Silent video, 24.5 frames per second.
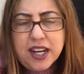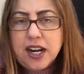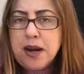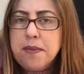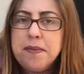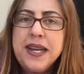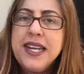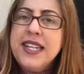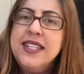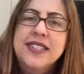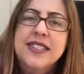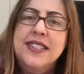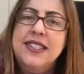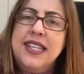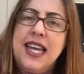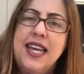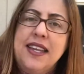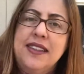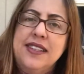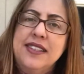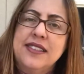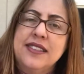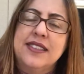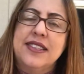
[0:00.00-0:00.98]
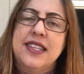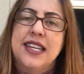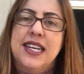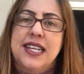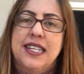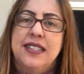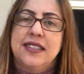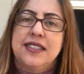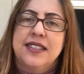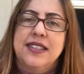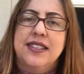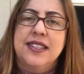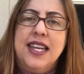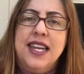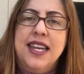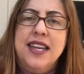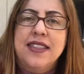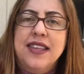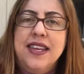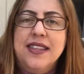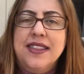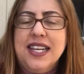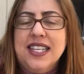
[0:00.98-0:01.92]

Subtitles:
are many studies that say that